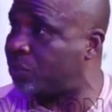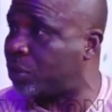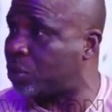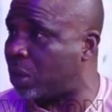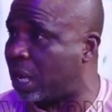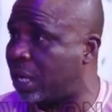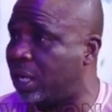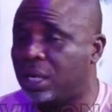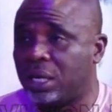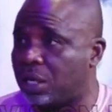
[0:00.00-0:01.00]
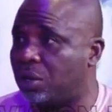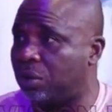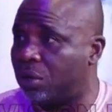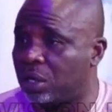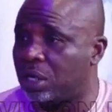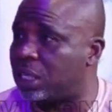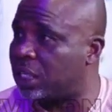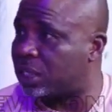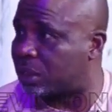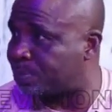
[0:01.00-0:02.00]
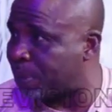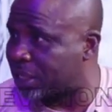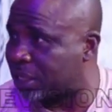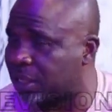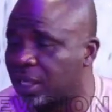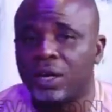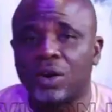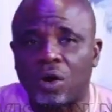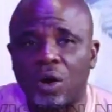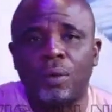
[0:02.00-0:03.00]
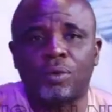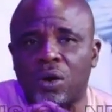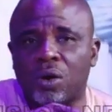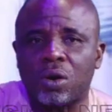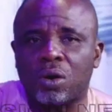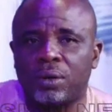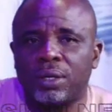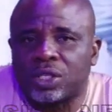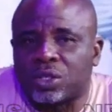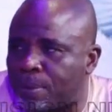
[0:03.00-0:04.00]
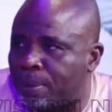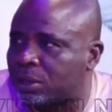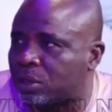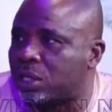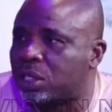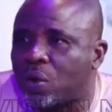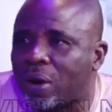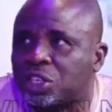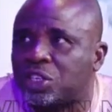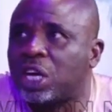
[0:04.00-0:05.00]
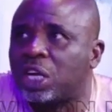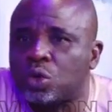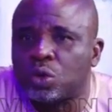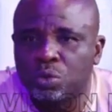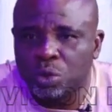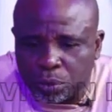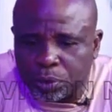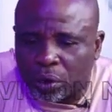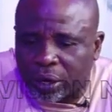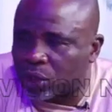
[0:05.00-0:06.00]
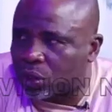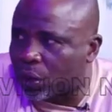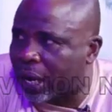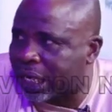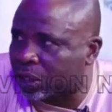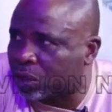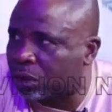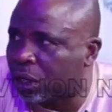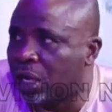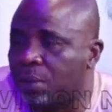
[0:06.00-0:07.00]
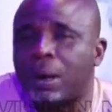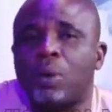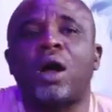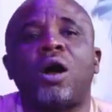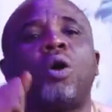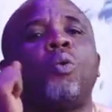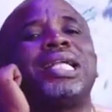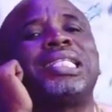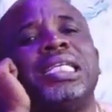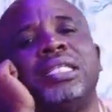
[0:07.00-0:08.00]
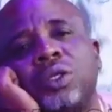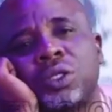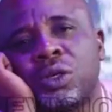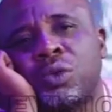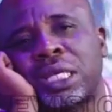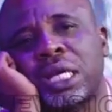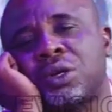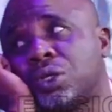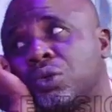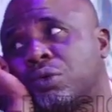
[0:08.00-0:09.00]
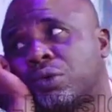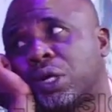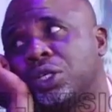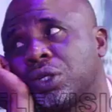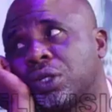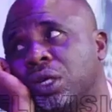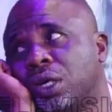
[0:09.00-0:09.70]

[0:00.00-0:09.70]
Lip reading: of us who are, you know, his persons. Come. Let's talk about it. Because the coalition you're doing, we should be talking to our grassroots. But we're all waiting to see what are you going to do with coalition.